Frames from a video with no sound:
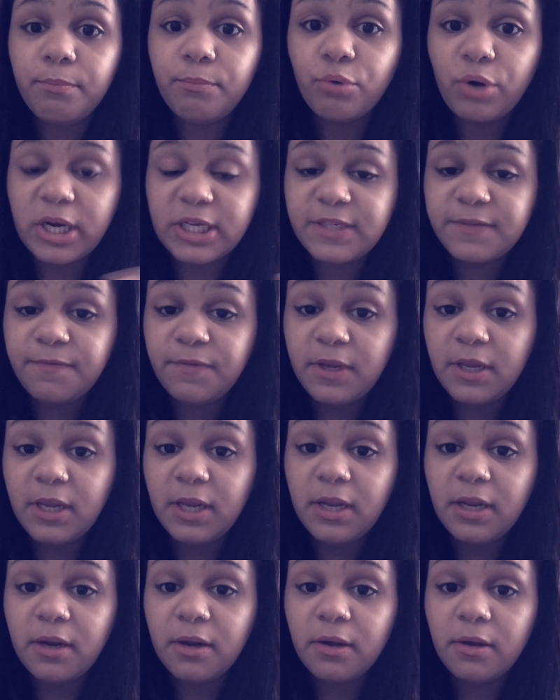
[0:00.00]

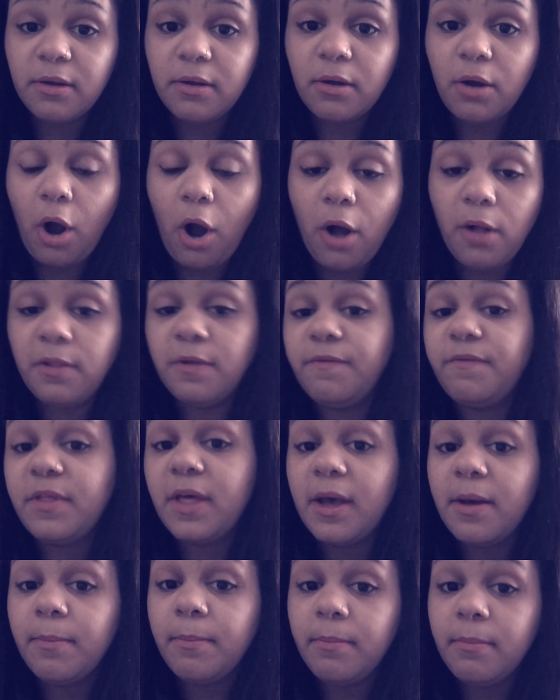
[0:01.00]
breastfeed all of
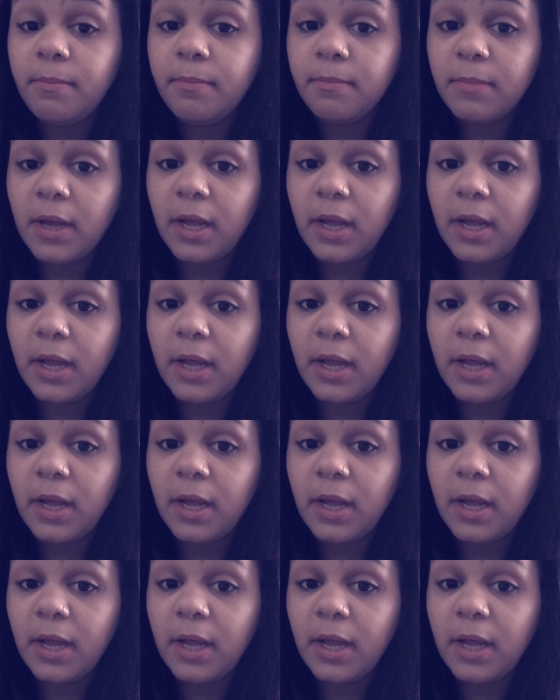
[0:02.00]
them.